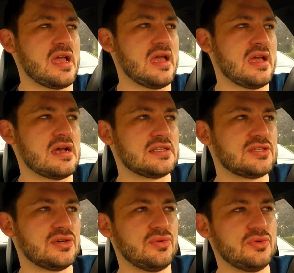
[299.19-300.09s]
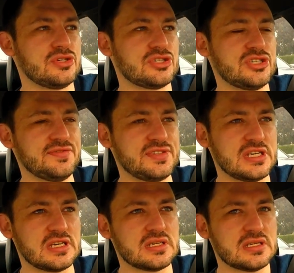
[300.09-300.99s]
and so when you're
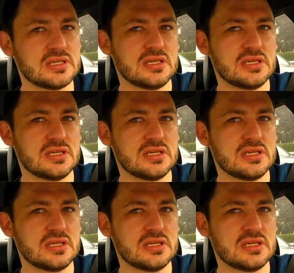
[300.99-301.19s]
shifting,